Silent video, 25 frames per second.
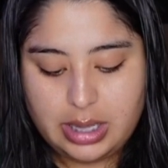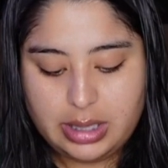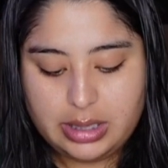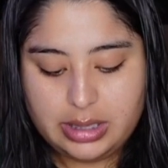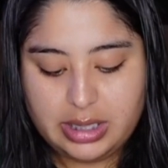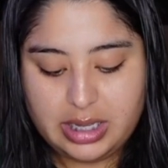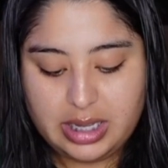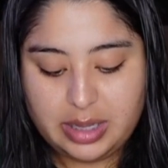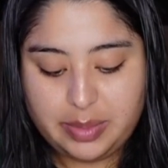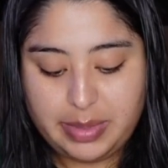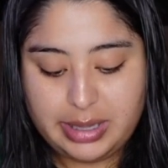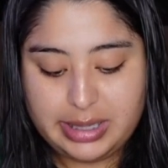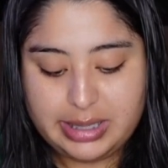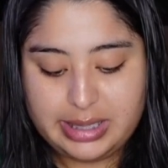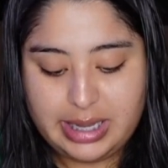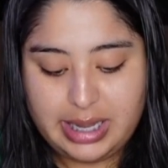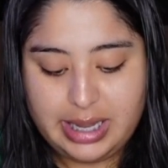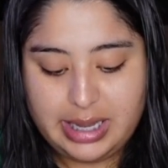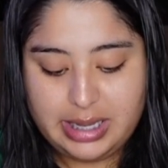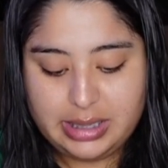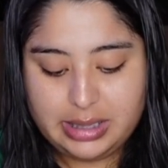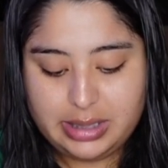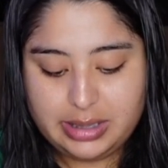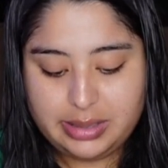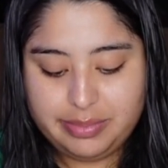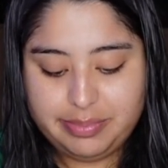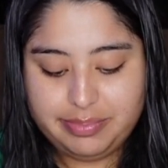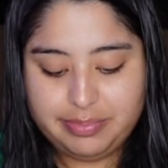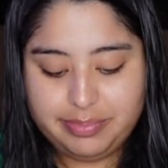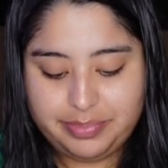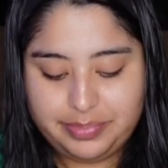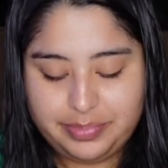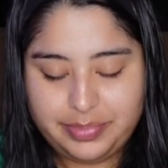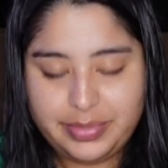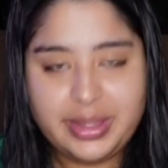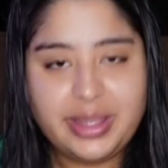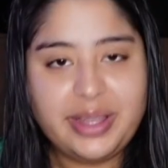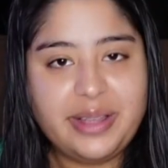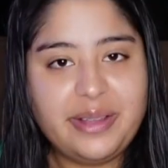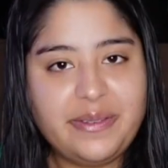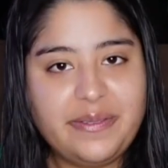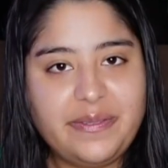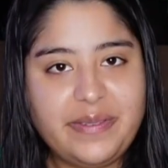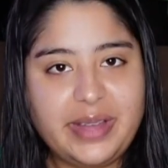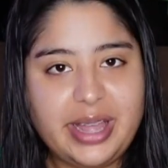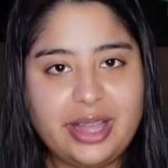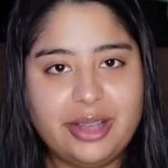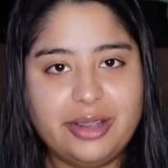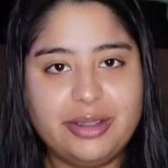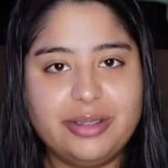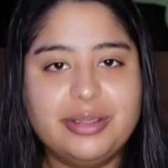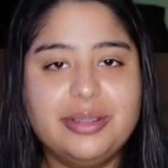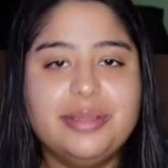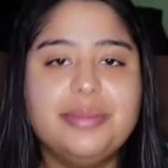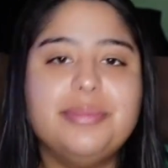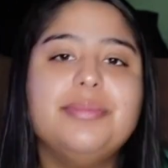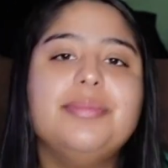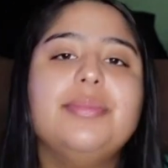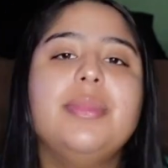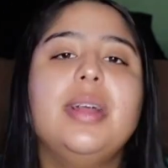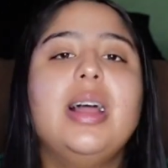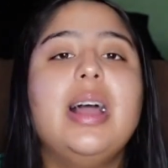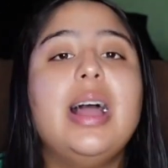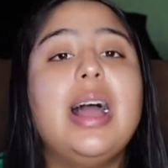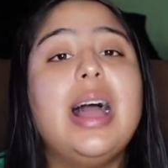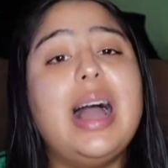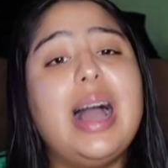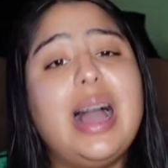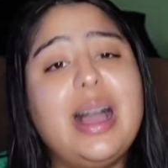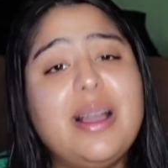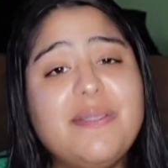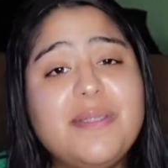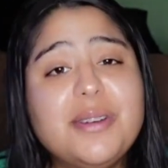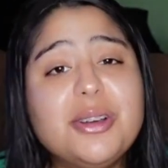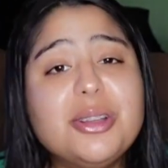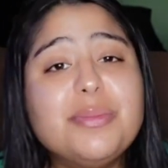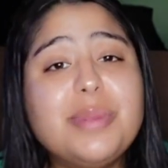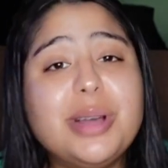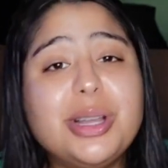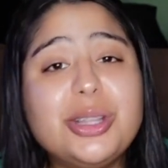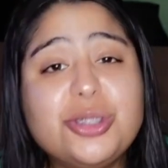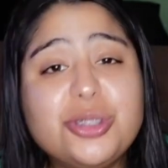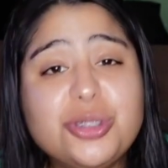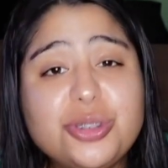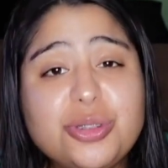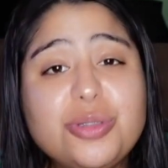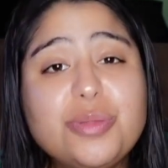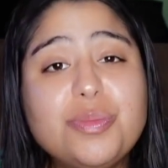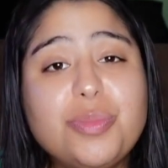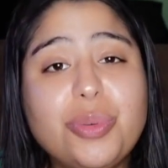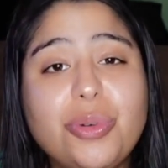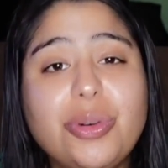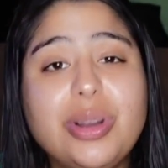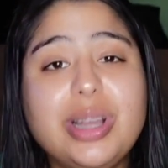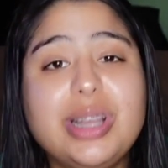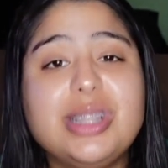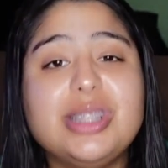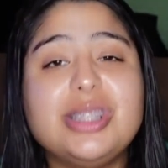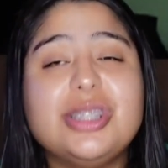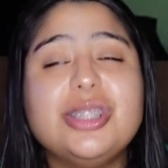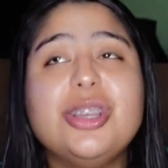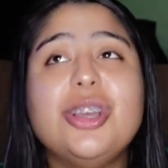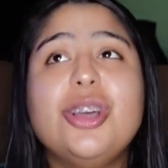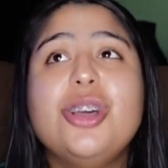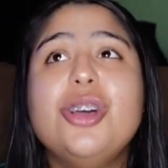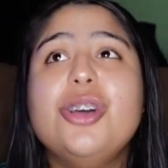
took my test, failed. I failed by 2 points.